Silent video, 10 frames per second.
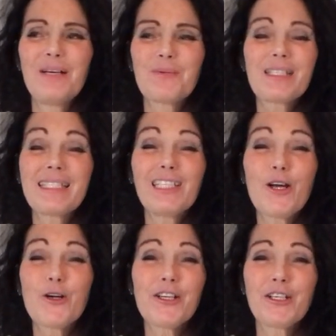we're still
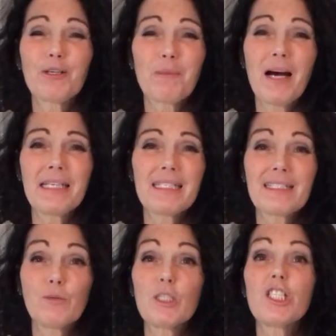hurting our body
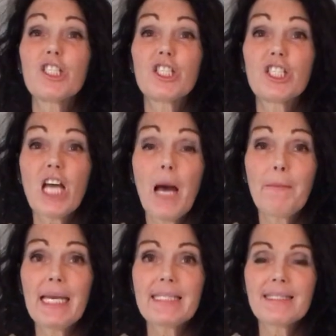until we
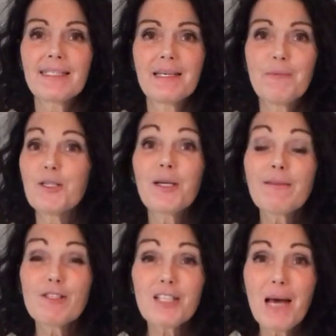stop it. But you don't
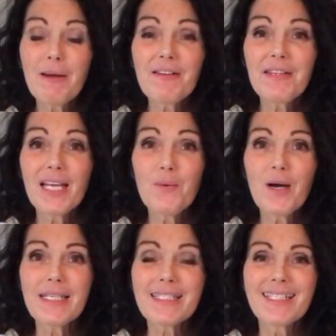have to stop everything at
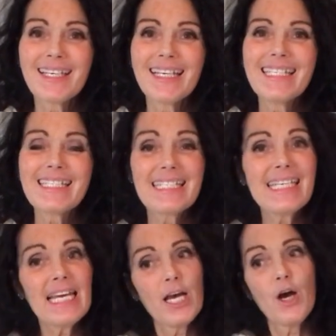once.
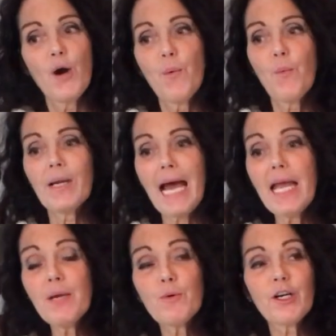See, what
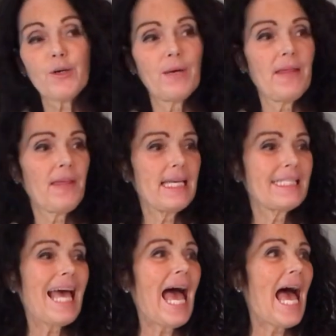I work with
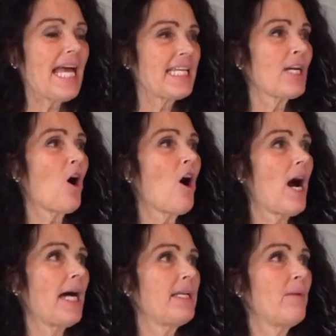is adding
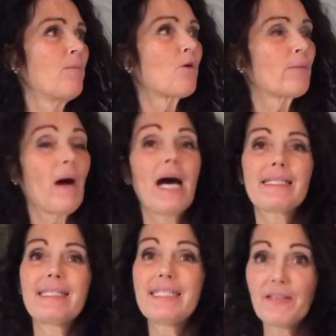on more
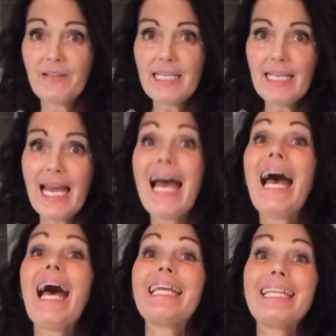positivity
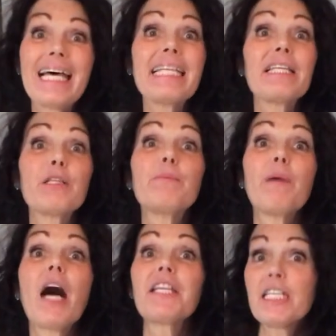and letting the
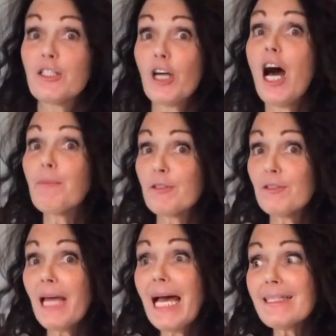body adapt
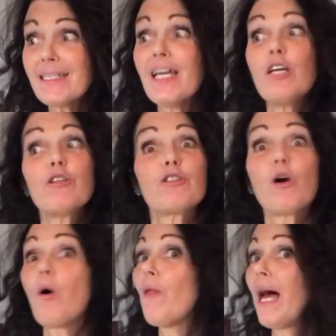to that
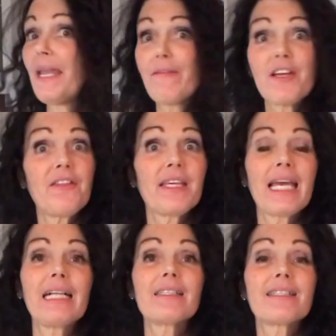so that
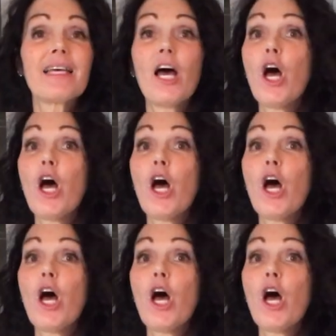everything else